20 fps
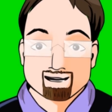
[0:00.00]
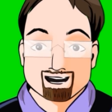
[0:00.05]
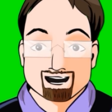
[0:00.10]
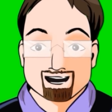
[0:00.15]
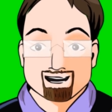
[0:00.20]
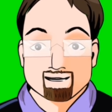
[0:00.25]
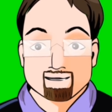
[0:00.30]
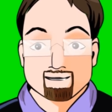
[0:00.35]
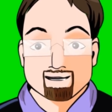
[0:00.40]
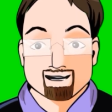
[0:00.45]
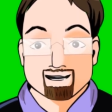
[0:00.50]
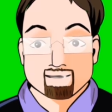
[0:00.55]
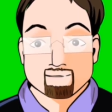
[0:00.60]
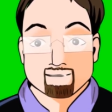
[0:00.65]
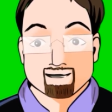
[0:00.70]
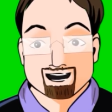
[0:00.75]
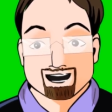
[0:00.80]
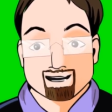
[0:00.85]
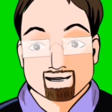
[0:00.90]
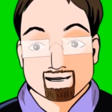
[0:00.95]
When you start a
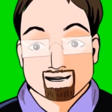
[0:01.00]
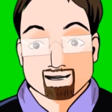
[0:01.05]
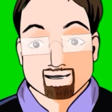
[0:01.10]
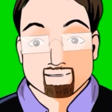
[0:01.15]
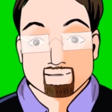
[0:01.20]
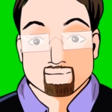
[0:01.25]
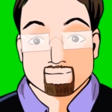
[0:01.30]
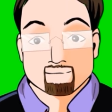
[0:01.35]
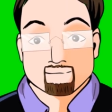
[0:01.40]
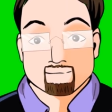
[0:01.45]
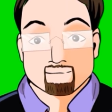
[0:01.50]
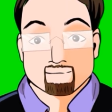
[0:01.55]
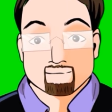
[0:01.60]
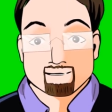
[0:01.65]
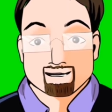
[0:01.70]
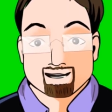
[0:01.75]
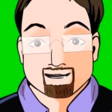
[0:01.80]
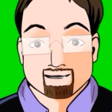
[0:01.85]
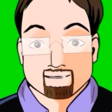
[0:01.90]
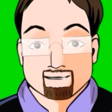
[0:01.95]
project,
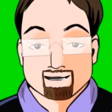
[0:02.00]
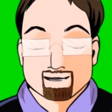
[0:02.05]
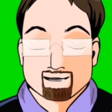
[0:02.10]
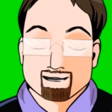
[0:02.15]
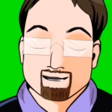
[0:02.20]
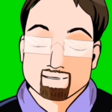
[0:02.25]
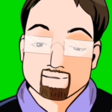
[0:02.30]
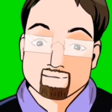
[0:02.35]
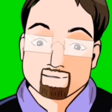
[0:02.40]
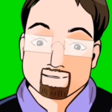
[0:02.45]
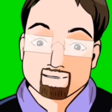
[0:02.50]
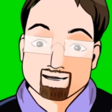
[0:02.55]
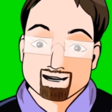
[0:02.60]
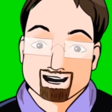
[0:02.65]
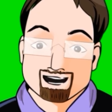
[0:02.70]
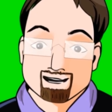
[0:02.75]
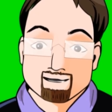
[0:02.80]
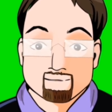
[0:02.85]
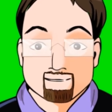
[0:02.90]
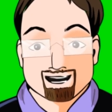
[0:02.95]
whether it be simple,
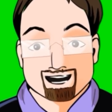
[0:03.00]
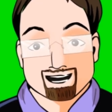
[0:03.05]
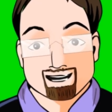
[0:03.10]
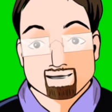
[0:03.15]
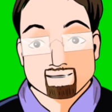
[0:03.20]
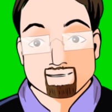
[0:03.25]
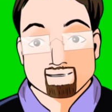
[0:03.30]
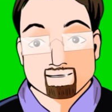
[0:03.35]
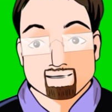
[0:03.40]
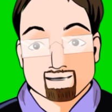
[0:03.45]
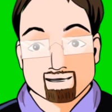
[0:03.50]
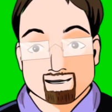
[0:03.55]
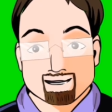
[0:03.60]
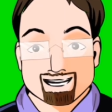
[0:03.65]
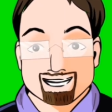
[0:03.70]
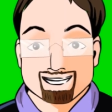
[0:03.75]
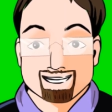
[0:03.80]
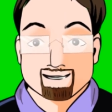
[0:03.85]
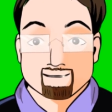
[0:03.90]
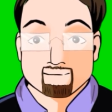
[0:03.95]
advanced, or
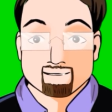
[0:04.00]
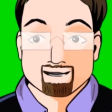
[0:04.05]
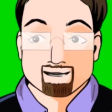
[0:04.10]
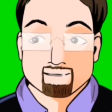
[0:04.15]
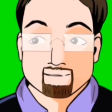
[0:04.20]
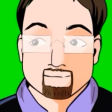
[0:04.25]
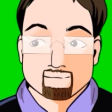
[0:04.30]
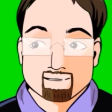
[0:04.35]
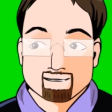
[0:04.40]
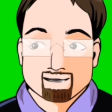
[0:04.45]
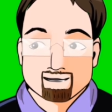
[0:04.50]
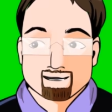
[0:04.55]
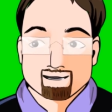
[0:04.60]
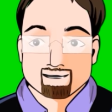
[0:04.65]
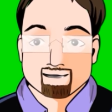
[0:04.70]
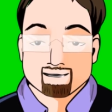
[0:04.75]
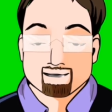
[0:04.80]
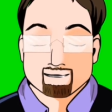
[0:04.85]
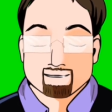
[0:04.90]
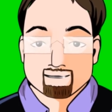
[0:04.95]
team,
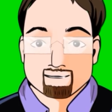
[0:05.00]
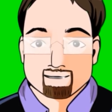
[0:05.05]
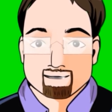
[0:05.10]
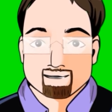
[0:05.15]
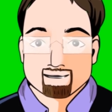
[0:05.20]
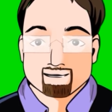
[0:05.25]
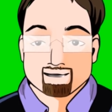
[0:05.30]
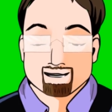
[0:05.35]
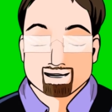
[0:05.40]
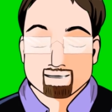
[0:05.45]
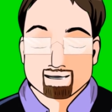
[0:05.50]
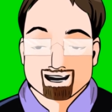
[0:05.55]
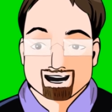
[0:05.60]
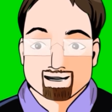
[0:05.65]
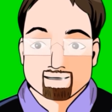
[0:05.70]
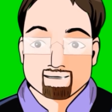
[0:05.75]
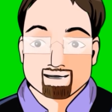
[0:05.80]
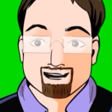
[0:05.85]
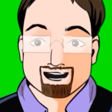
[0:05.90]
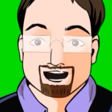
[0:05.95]
you'll be
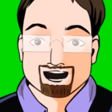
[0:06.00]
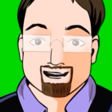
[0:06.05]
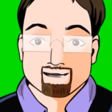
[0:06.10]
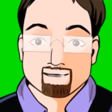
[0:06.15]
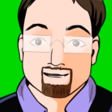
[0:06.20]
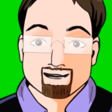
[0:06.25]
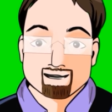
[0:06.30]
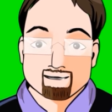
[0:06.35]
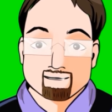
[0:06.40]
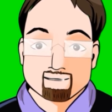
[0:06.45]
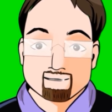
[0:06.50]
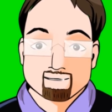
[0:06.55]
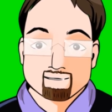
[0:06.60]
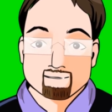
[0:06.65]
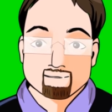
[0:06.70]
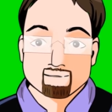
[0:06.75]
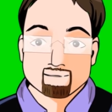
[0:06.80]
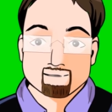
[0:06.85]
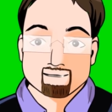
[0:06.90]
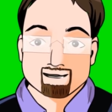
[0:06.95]
given the option
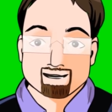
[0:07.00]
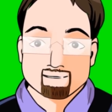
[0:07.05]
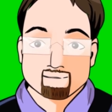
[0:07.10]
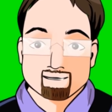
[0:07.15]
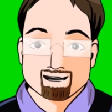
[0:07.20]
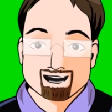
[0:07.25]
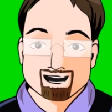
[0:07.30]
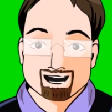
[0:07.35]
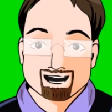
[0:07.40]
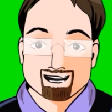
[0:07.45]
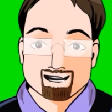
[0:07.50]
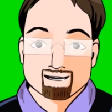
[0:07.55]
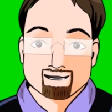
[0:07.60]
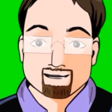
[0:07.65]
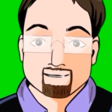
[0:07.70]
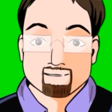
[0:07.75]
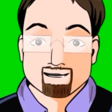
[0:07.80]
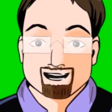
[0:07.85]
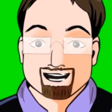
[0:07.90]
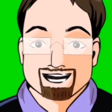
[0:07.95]
of making
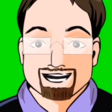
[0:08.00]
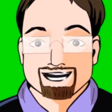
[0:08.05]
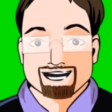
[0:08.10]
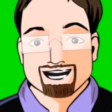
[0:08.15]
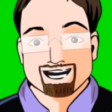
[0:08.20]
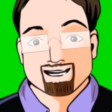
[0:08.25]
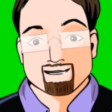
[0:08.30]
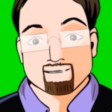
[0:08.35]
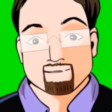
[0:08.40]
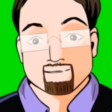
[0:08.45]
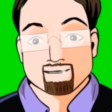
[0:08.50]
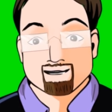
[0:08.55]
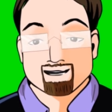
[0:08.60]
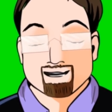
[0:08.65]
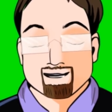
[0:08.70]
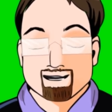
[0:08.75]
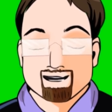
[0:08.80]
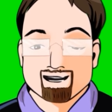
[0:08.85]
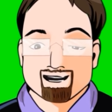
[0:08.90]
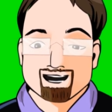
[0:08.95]
different kinds of
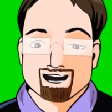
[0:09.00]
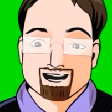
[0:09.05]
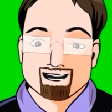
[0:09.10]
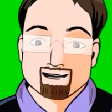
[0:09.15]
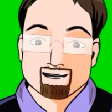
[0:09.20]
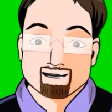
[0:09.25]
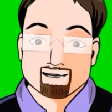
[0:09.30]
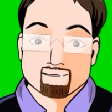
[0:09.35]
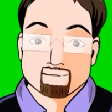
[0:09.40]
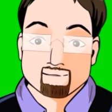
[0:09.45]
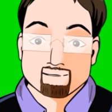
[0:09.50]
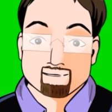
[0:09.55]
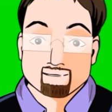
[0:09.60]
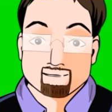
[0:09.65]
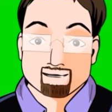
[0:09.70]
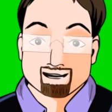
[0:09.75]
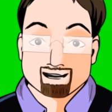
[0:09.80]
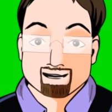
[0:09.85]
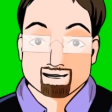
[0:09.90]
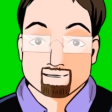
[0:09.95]
associations
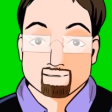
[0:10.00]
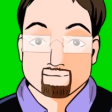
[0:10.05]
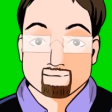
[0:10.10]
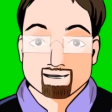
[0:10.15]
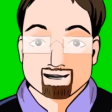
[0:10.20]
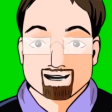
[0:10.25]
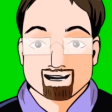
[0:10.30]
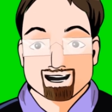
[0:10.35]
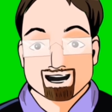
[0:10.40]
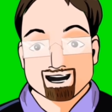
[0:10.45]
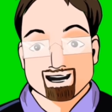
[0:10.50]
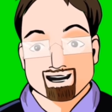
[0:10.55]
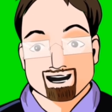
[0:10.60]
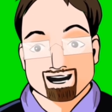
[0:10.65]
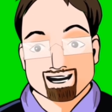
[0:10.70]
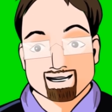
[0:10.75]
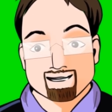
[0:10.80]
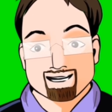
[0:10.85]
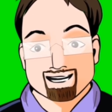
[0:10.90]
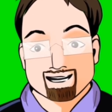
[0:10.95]
between your
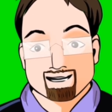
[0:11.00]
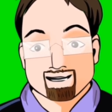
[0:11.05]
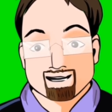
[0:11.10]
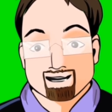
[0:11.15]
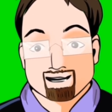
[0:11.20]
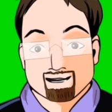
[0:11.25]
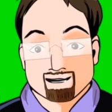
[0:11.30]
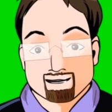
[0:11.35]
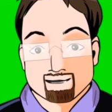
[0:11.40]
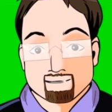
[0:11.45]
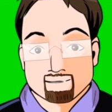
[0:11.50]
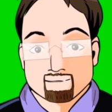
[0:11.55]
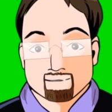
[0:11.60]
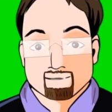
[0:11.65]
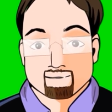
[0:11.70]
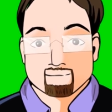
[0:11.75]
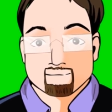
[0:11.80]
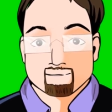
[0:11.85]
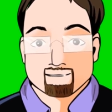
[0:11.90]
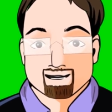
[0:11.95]
orientation
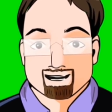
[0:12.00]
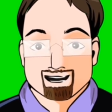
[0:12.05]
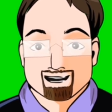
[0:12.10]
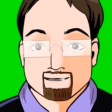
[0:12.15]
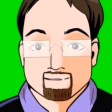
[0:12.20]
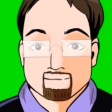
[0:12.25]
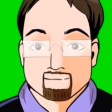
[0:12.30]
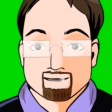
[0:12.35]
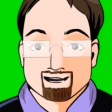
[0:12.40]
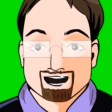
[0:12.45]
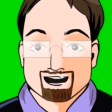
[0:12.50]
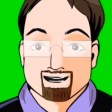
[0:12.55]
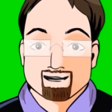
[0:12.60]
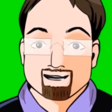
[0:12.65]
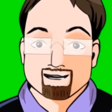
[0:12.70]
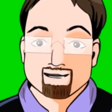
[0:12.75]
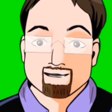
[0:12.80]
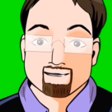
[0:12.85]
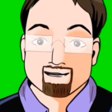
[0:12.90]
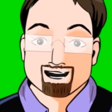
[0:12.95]
cards and
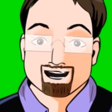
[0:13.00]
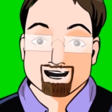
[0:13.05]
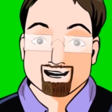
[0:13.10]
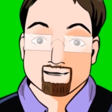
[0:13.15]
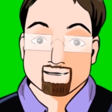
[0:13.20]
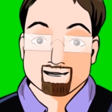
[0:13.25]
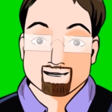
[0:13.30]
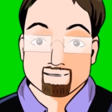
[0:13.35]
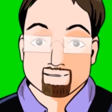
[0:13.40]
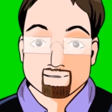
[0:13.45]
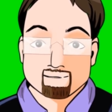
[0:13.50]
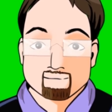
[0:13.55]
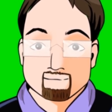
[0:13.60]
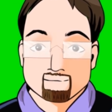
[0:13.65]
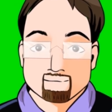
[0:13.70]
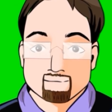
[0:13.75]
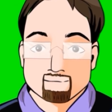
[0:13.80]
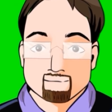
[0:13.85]
digital content.